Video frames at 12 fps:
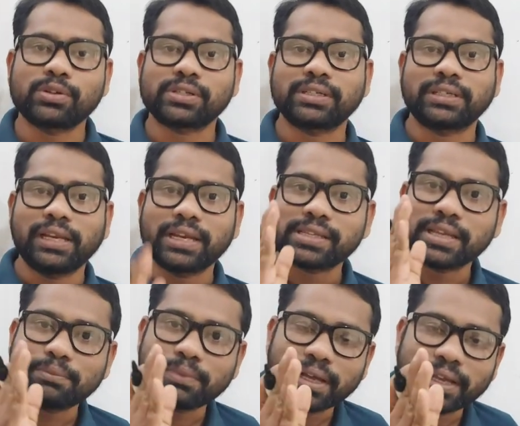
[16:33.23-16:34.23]
motion in a
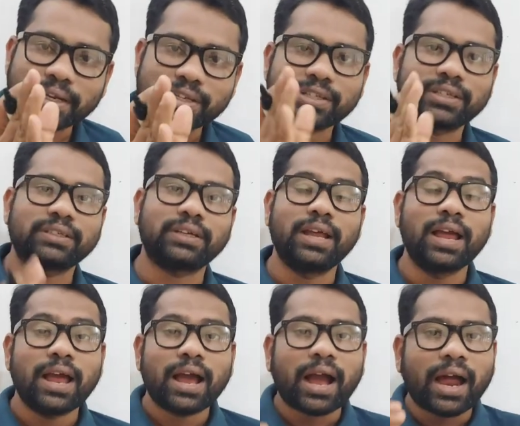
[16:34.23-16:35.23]
same direction,
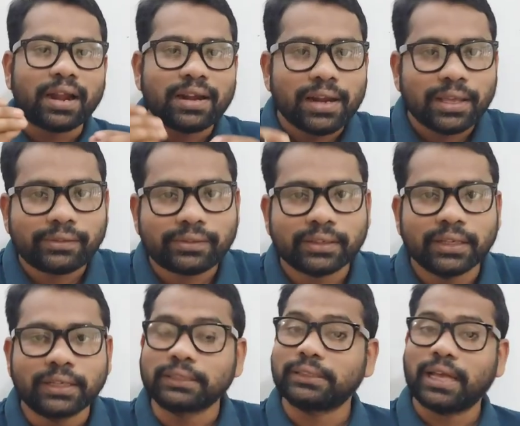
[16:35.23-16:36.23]

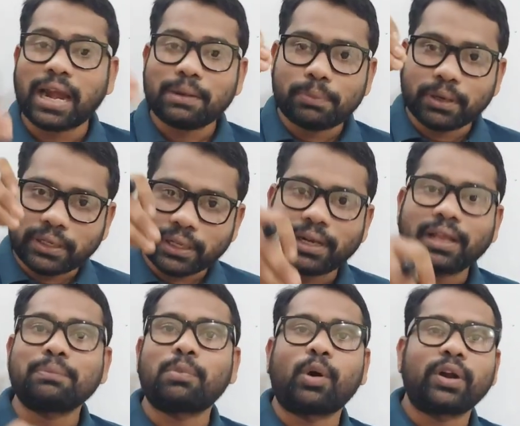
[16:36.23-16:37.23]
unless that
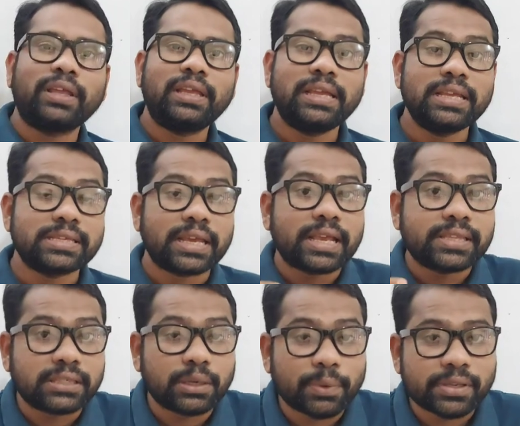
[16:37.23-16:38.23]
particular body is
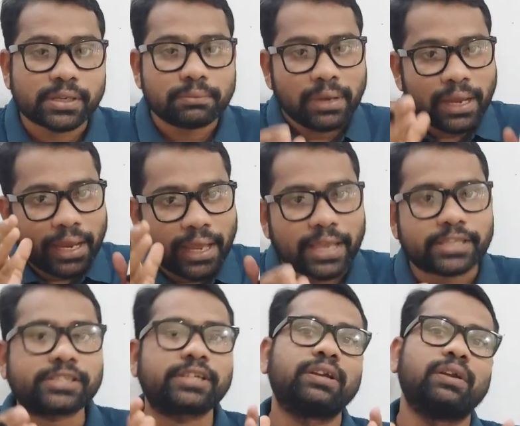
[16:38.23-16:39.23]
exerted by some
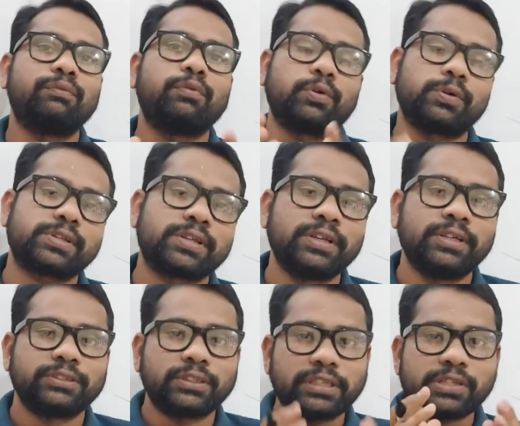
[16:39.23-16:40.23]
external force.
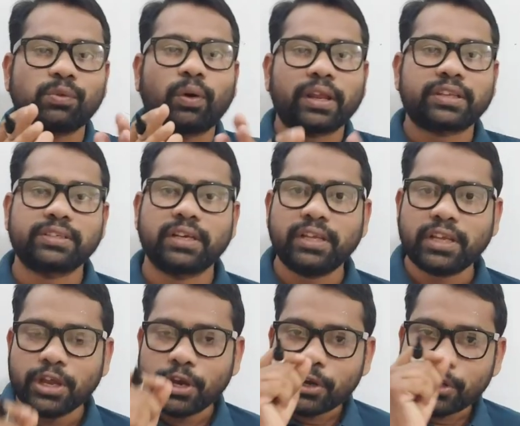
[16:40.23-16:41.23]
So this is what
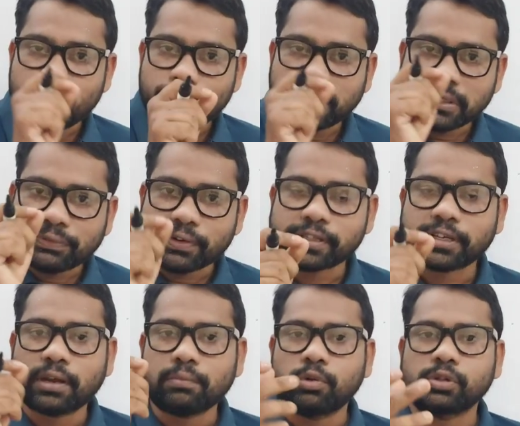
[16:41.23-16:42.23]
actually Newton's
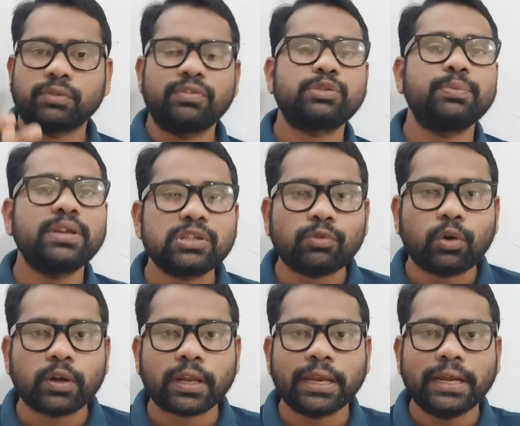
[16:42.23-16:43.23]
first law of motion, which means
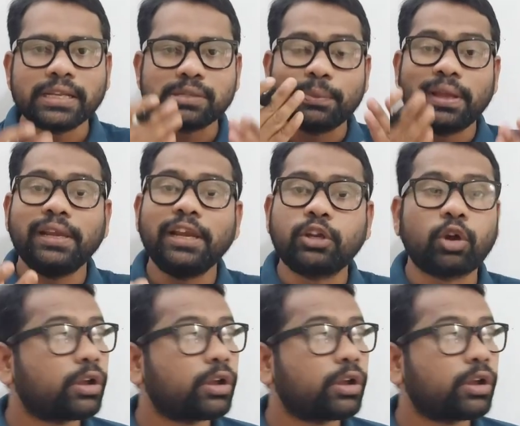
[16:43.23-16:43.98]
what? It is mainly